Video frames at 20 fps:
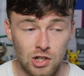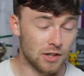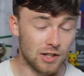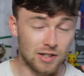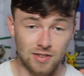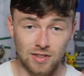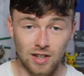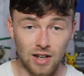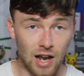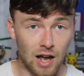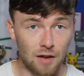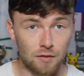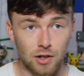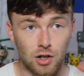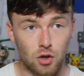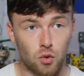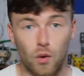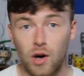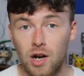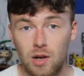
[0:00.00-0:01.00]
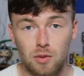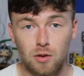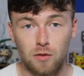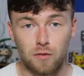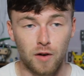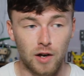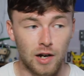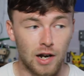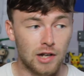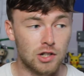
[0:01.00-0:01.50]
They still have incredible
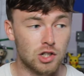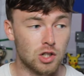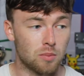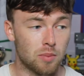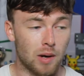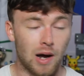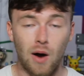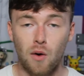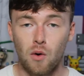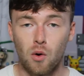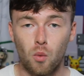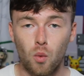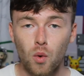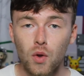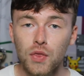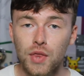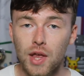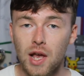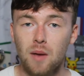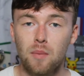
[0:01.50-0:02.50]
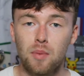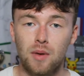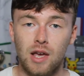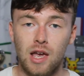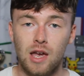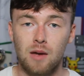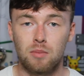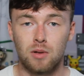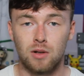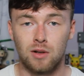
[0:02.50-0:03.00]
financial power. Would they be
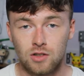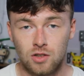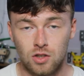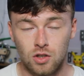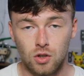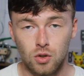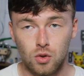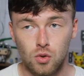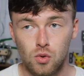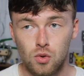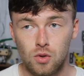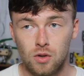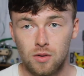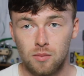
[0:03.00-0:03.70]
able to